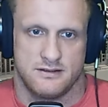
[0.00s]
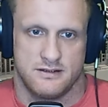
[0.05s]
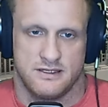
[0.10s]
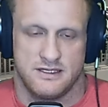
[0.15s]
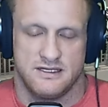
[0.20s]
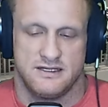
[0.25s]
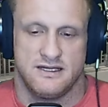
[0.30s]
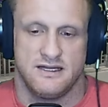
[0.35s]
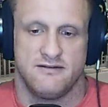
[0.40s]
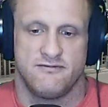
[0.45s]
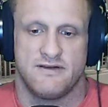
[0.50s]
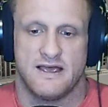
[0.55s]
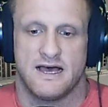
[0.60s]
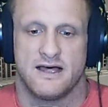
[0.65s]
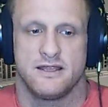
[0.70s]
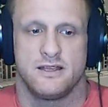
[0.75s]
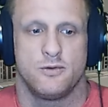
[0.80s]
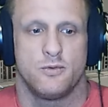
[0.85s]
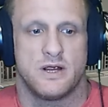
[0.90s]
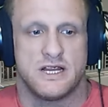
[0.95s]
The
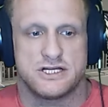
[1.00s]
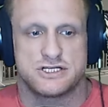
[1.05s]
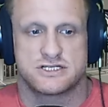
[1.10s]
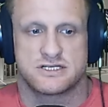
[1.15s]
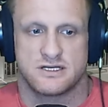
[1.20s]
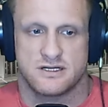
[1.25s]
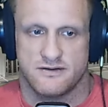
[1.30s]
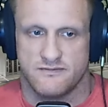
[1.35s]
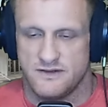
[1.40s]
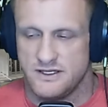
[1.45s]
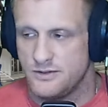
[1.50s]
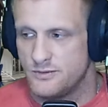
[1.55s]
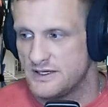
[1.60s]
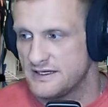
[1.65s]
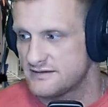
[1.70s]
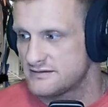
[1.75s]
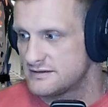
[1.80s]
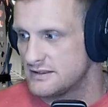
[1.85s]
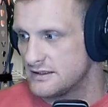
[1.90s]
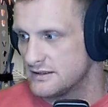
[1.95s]
devaluation of the
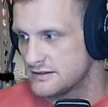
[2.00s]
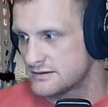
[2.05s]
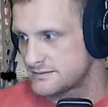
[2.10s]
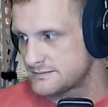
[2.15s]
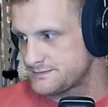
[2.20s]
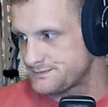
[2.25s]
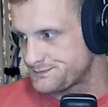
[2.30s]
US dollar.